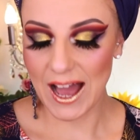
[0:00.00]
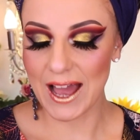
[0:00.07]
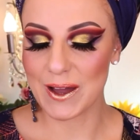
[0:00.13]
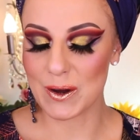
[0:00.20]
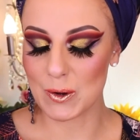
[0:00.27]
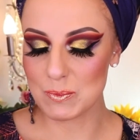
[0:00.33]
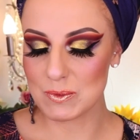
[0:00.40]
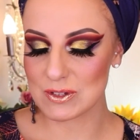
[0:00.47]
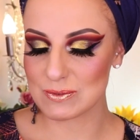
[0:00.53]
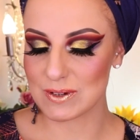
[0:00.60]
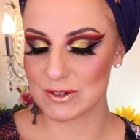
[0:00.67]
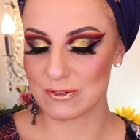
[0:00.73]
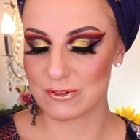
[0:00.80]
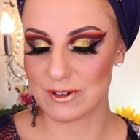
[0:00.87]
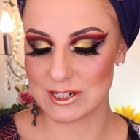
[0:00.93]
I almost
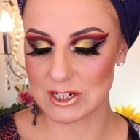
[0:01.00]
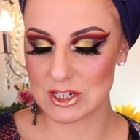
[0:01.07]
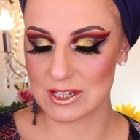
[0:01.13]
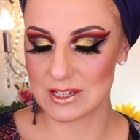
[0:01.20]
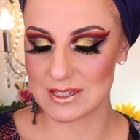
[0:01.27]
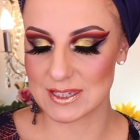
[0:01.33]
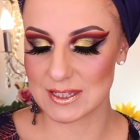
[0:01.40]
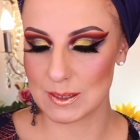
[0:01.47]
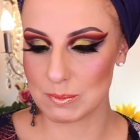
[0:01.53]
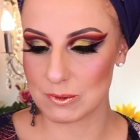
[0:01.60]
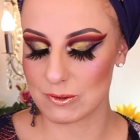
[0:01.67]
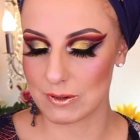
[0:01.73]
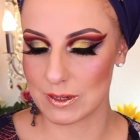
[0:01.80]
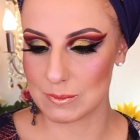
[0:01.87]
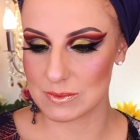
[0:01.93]
read French Kiss Lip
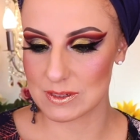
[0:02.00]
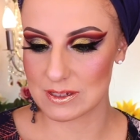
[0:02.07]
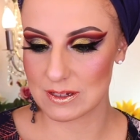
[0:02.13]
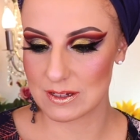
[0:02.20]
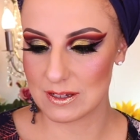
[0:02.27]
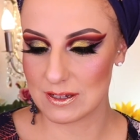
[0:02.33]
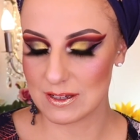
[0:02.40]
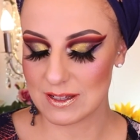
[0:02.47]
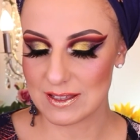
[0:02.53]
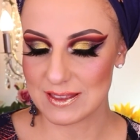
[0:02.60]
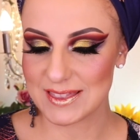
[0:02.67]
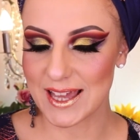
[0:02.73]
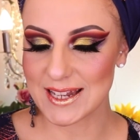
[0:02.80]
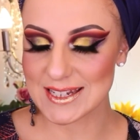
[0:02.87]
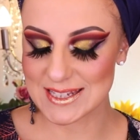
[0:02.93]
Creams.
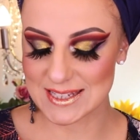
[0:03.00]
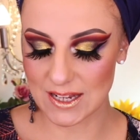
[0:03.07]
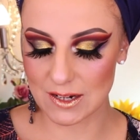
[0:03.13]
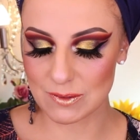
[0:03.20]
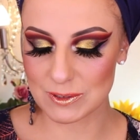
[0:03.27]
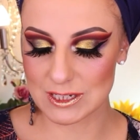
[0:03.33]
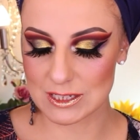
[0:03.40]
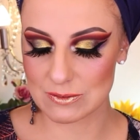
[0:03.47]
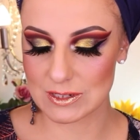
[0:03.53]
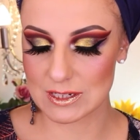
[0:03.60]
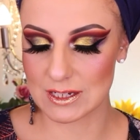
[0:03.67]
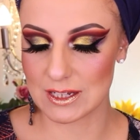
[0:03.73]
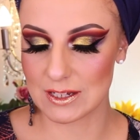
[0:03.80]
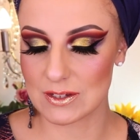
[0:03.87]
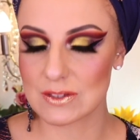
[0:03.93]
That is not what is
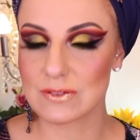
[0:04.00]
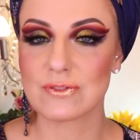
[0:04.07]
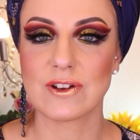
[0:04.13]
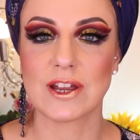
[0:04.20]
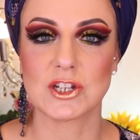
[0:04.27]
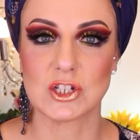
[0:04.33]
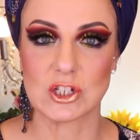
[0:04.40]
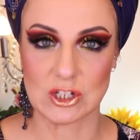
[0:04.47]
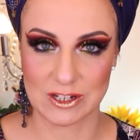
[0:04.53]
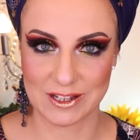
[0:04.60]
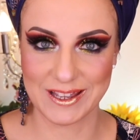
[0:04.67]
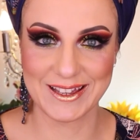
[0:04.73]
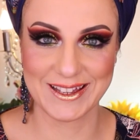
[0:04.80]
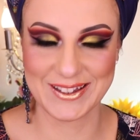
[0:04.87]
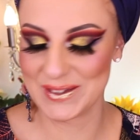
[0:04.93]
written here, it's Fresh.
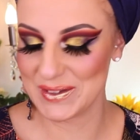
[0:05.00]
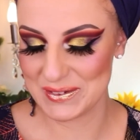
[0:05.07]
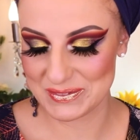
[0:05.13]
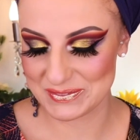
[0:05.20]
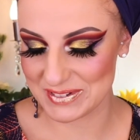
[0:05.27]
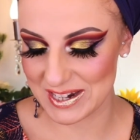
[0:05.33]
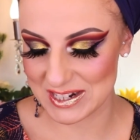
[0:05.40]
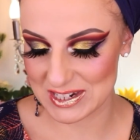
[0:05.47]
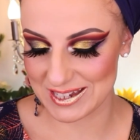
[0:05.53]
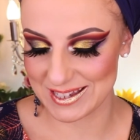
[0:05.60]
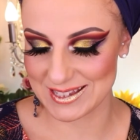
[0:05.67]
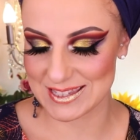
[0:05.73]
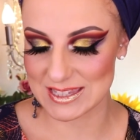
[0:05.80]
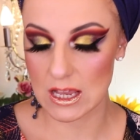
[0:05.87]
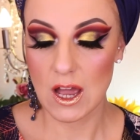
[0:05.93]
Fresh
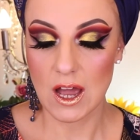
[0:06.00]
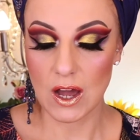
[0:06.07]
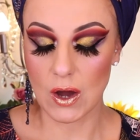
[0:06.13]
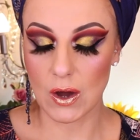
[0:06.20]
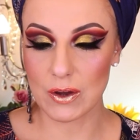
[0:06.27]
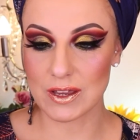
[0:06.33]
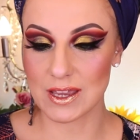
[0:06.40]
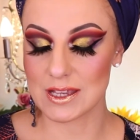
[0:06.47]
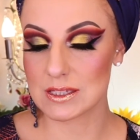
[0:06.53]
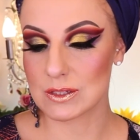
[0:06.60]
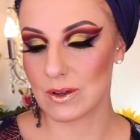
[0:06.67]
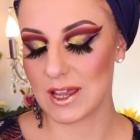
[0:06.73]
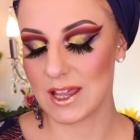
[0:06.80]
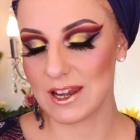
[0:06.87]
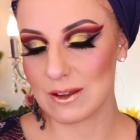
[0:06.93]
kiss. Okay,
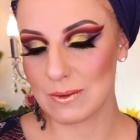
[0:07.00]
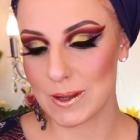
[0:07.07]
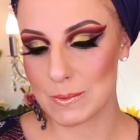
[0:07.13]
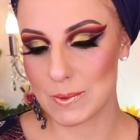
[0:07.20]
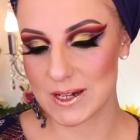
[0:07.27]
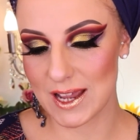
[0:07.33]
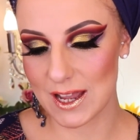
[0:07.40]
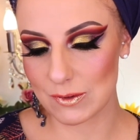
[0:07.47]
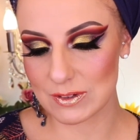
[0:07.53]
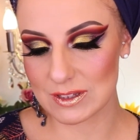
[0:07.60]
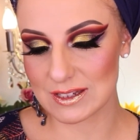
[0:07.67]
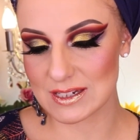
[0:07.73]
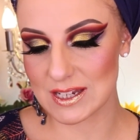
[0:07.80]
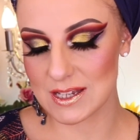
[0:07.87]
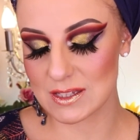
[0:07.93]
so anyway, whatever
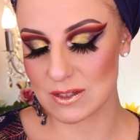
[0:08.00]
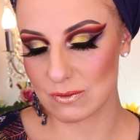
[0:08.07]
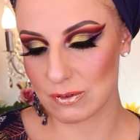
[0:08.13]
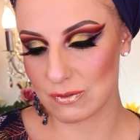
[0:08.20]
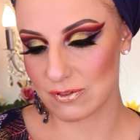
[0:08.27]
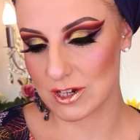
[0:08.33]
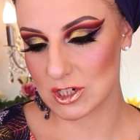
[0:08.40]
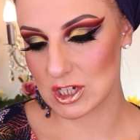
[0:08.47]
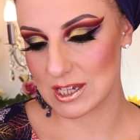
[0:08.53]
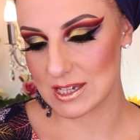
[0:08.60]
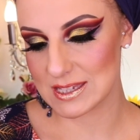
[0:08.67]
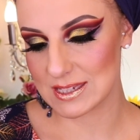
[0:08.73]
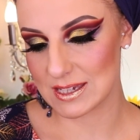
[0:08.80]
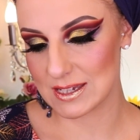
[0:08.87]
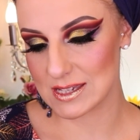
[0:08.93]
the taste of a fresh
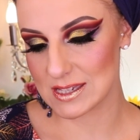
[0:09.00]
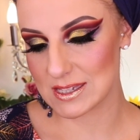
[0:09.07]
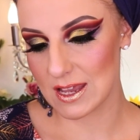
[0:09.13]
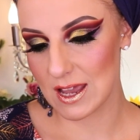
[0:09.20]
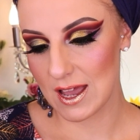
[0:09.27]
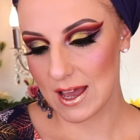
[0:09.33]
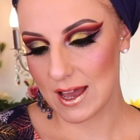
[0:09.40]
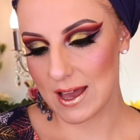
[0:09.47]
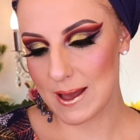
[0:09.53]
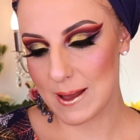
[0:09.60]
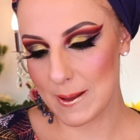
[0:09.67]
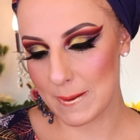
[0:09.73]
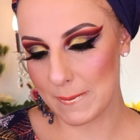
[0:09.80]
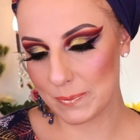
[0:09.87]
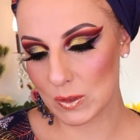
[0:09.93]
kiss is,
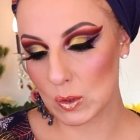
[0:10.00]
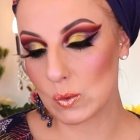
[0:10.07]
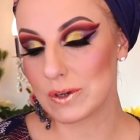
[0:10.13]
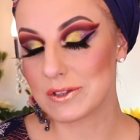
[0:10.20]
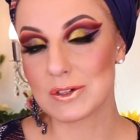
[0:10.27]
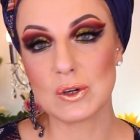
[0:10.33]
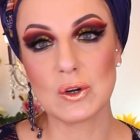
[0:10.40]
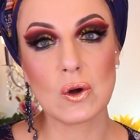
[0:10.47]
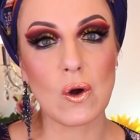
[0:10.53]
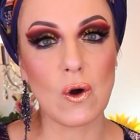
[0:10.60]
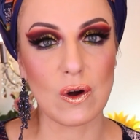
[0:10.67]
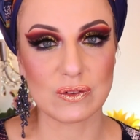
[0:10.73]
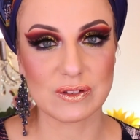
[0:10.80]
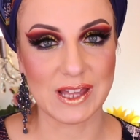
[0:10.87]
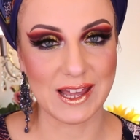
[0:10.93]
or the look
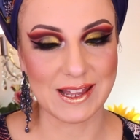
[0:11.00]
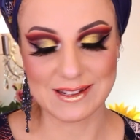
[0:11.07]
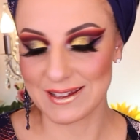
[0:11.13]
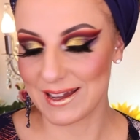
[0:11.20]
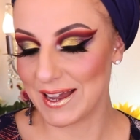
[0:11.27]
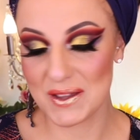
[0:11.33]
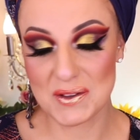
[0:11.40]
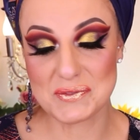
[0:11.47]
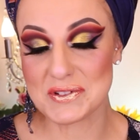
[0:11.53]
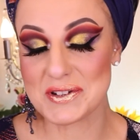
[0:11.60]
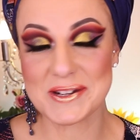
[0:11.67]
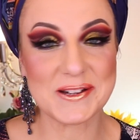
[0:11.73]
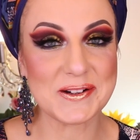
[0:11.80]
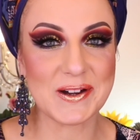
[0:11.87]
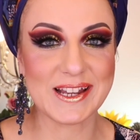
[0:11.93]
of that, I have
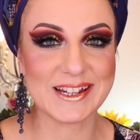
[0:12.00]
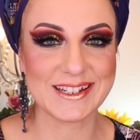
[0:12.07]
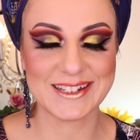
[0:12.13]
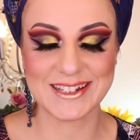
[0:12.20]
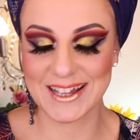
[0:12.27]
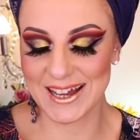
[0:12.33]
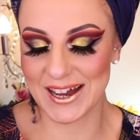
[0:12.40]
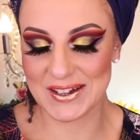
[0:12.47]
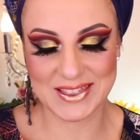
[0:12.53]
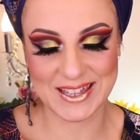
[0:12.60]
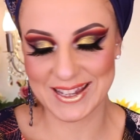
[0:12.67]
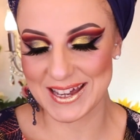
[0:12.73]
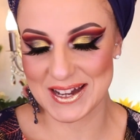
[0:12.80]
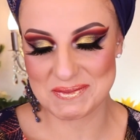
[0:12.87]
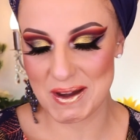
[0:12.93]
no idea how
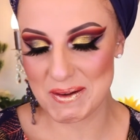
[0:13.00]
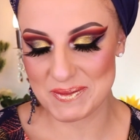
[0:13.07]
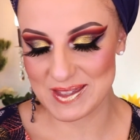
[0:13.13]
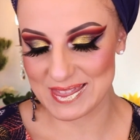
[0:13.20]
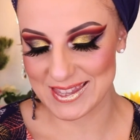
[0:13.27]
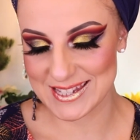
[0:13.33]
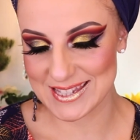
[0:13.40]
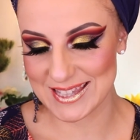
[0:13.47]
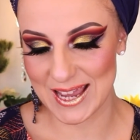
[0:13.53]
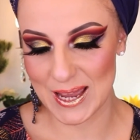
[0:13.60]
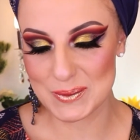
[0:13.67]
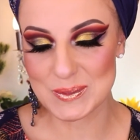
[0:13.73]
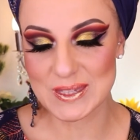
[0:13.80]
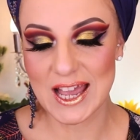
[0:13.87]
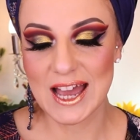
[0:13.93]
they come up with these
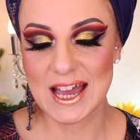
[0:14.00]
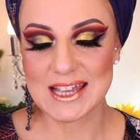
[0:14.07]
names.